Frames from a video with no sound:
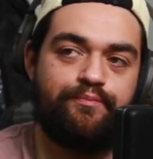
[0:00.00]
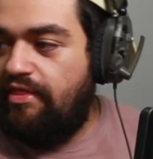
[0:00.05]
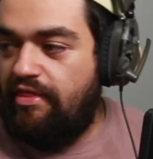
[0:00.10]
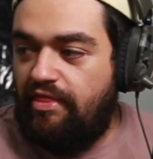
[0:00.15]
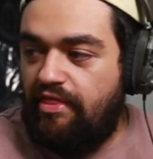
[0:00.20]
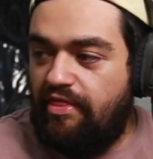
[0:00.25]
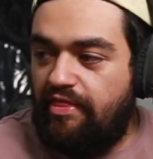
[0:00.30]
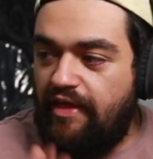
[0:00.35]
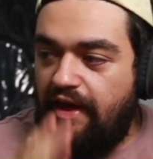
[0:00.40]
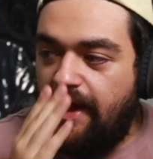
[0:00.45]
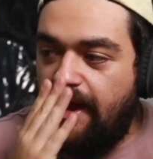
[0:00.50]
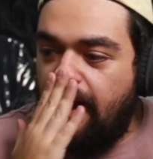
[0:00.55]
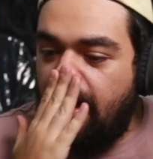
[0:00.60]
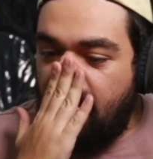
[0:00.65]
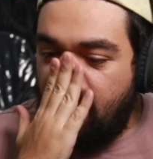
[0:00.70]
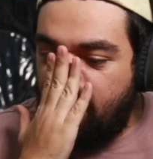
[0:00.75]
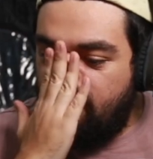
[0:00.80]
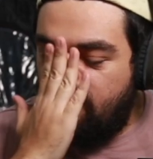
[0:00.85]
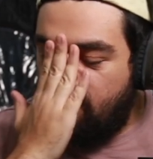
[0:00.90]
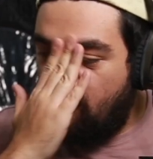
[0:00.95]

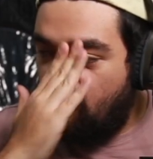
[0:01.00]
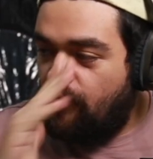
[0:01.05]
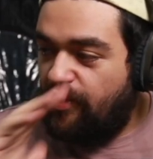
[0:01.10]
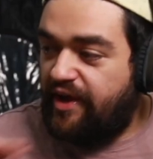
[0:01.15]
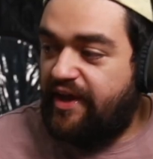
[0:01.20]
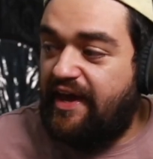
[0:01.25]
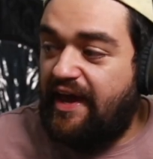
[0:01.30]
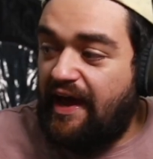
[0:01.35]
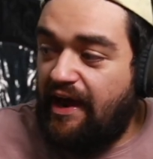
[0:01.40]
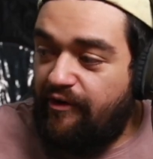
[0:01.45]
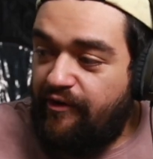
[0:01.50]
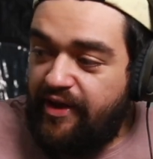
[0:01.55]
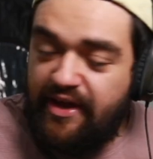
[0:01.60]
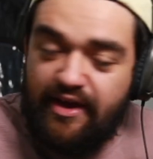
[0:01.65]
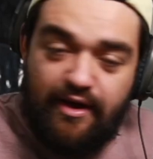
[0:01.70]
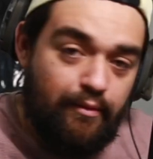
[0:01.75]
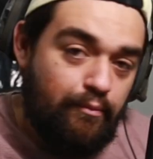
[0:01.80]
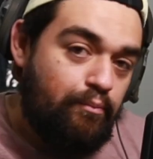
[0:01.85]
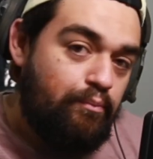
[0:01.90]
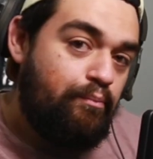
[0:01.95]
Then we're
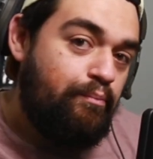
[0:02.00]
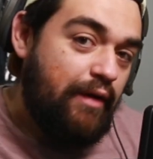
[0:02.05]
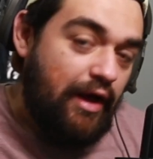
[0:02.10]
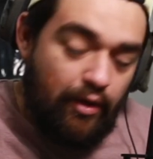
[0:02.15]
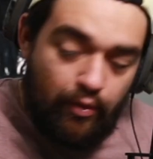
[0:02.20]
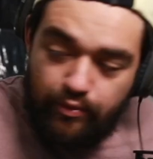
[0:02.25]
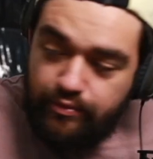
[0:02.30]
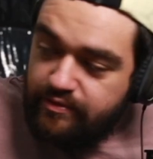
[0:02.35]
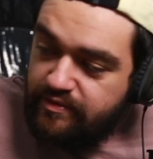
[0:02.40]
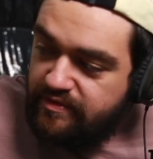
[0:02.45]
carrying a belt,